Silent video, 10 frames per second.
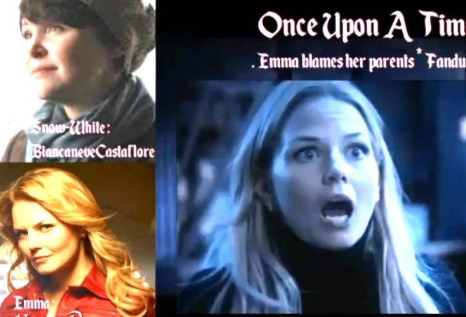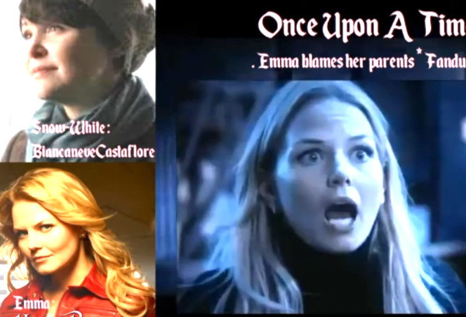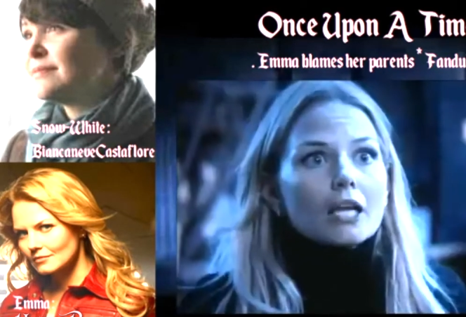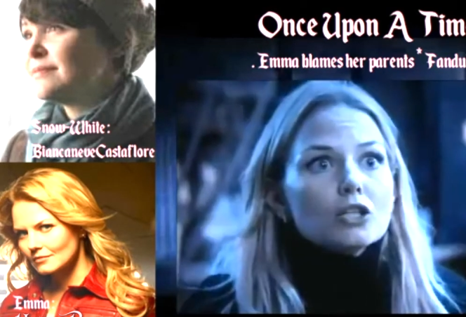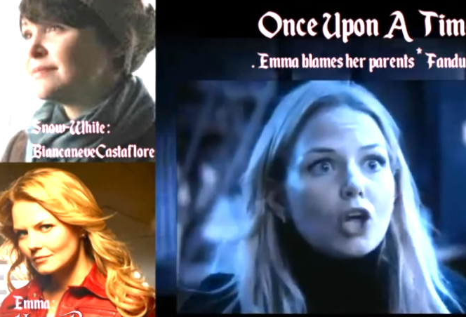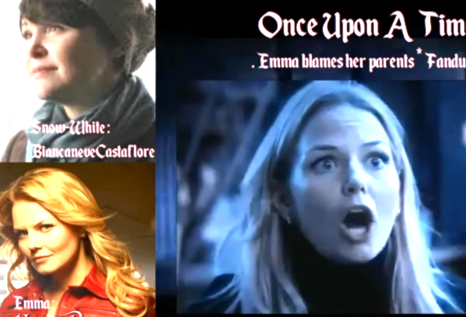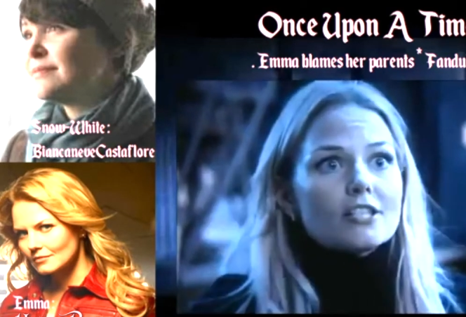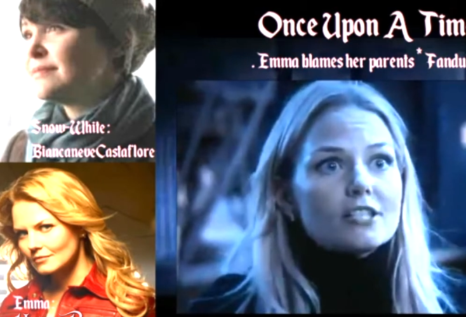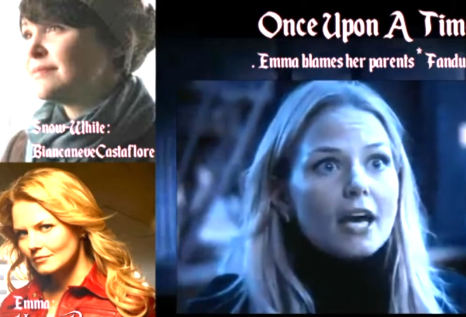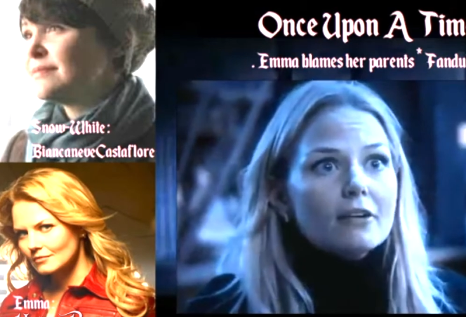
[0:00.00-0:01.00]
Speaker 1: And
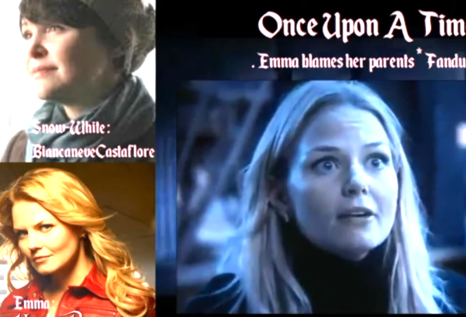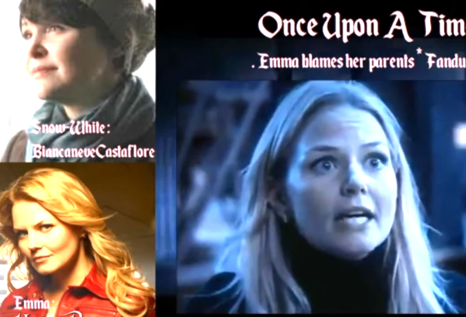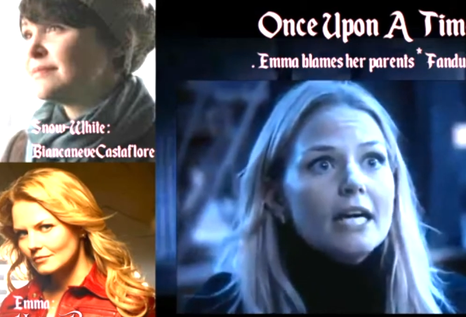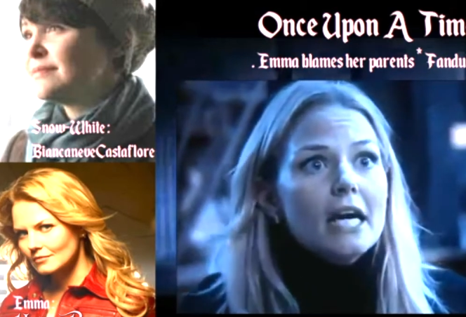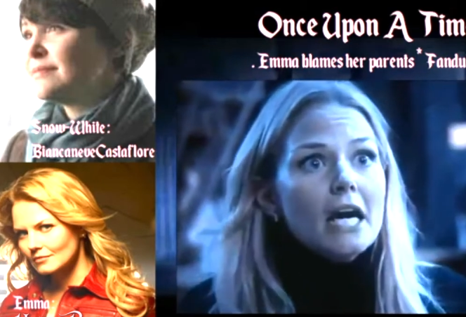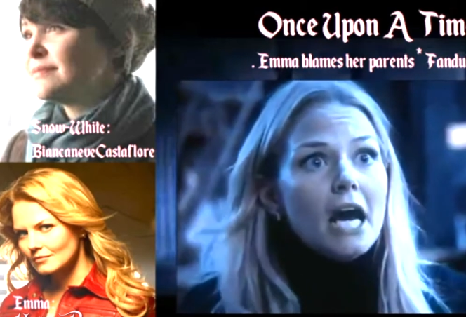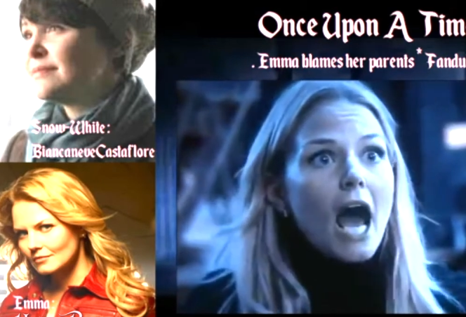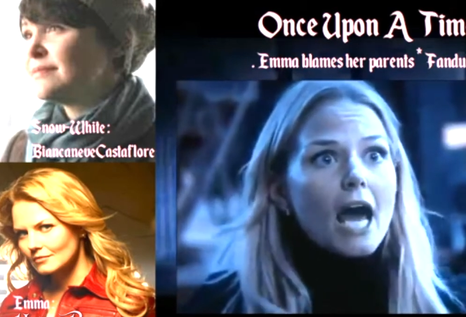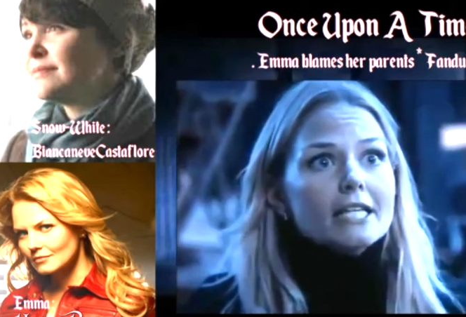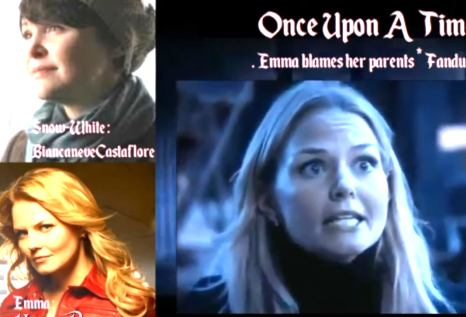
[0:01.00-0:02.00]
lost Henry,
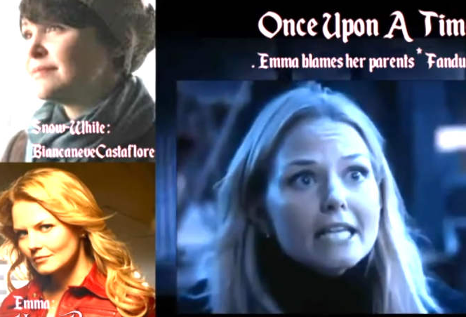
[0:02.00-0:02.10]
and